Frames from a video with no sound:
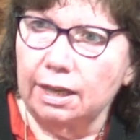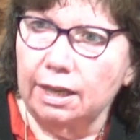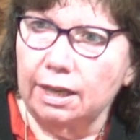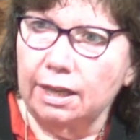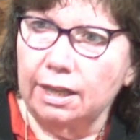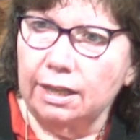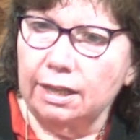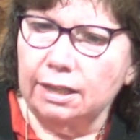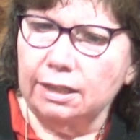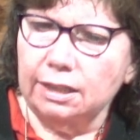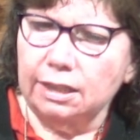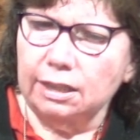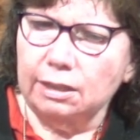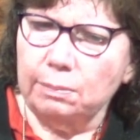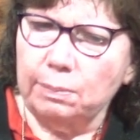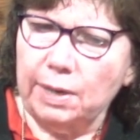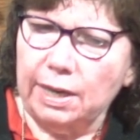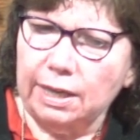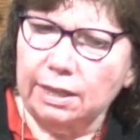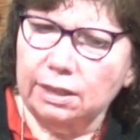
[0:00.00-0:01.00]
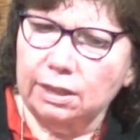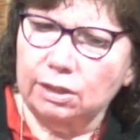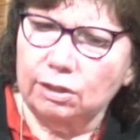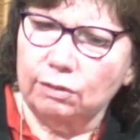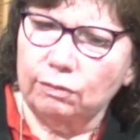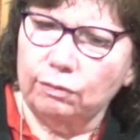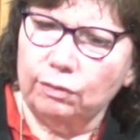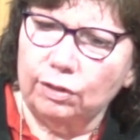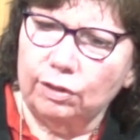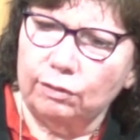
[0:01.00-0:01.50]
This is a passage
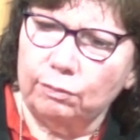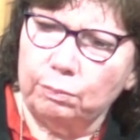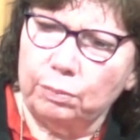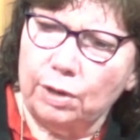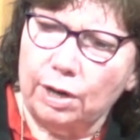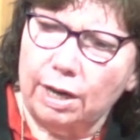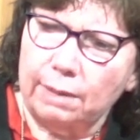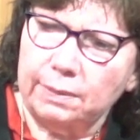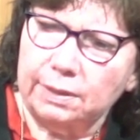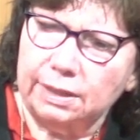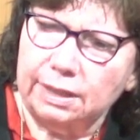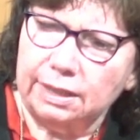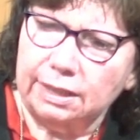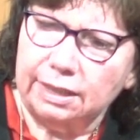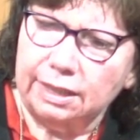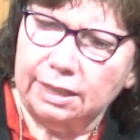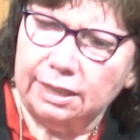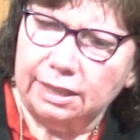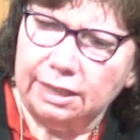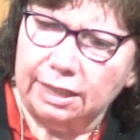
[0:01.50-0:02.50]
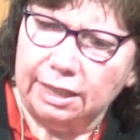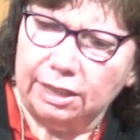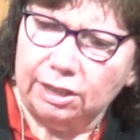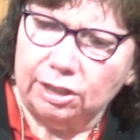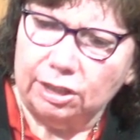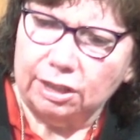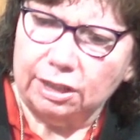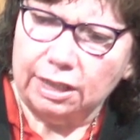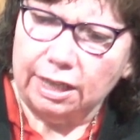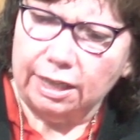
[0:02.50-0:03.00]
full of promises, isn't it?
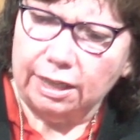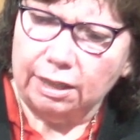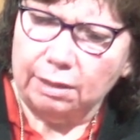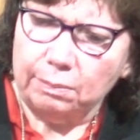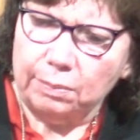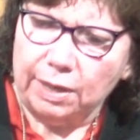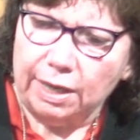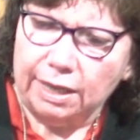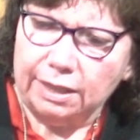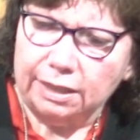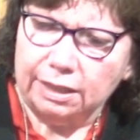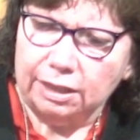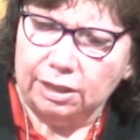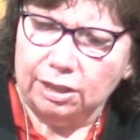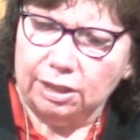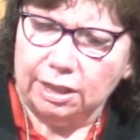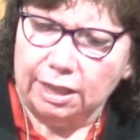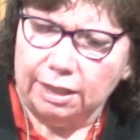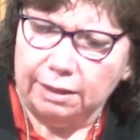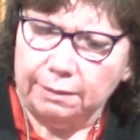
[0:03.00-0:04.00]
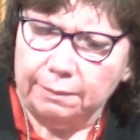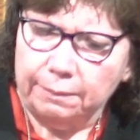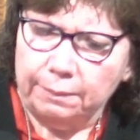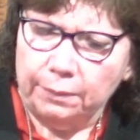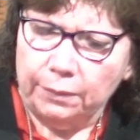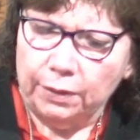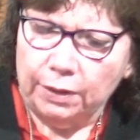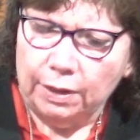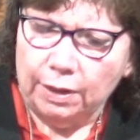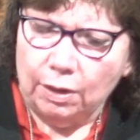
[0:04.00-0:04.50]
Just like the passage that
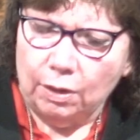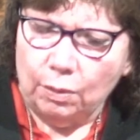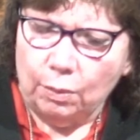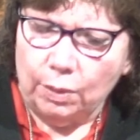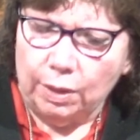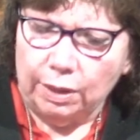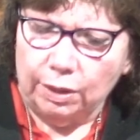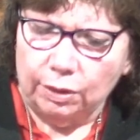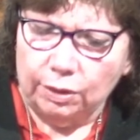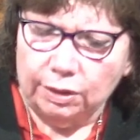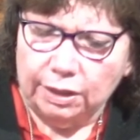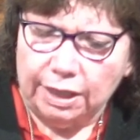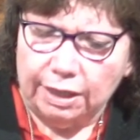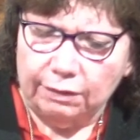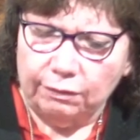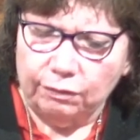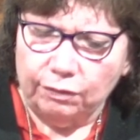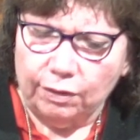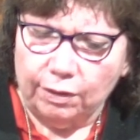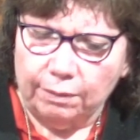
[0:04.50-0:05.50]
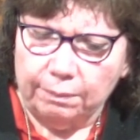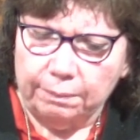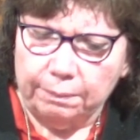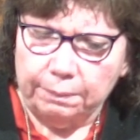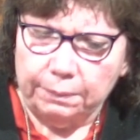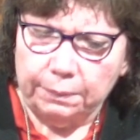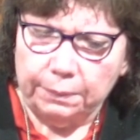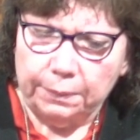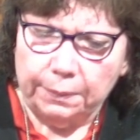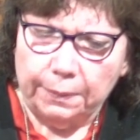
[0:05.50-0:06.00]
we looked at from
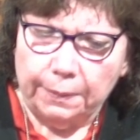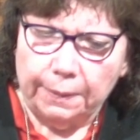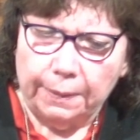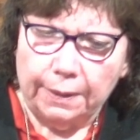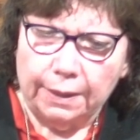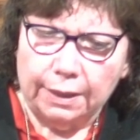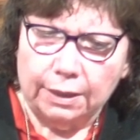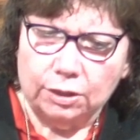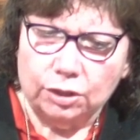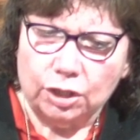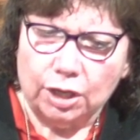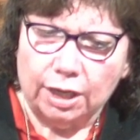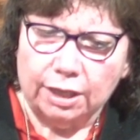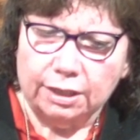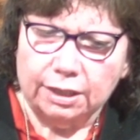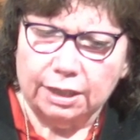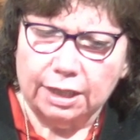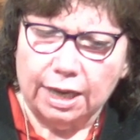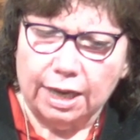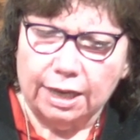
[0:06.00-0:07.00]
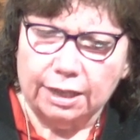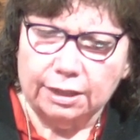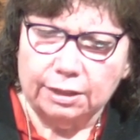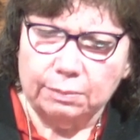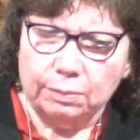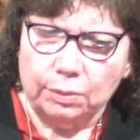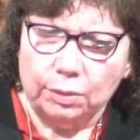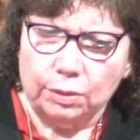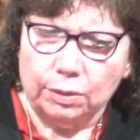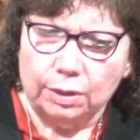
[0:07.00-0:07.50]
John's Gospel